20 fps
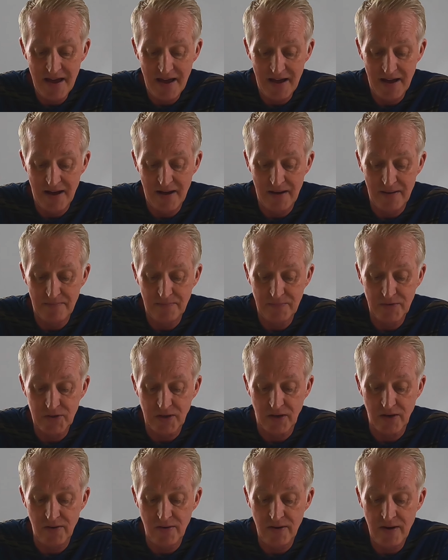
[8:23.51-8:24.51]
Um,
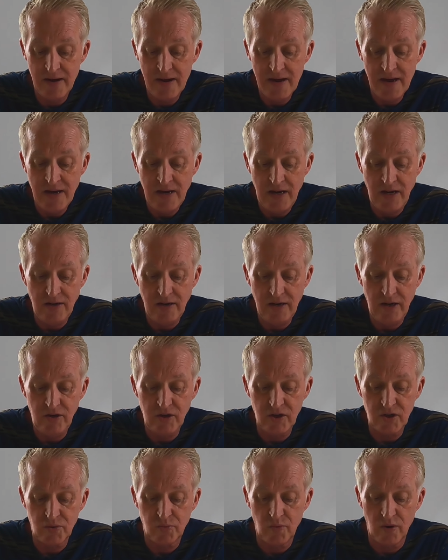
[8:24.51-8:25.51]
so you, you
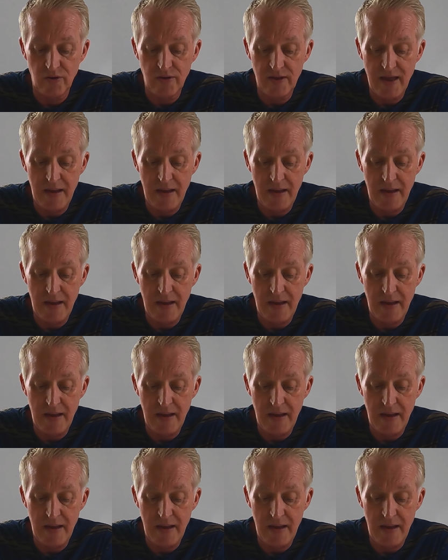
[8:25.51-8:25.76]
just want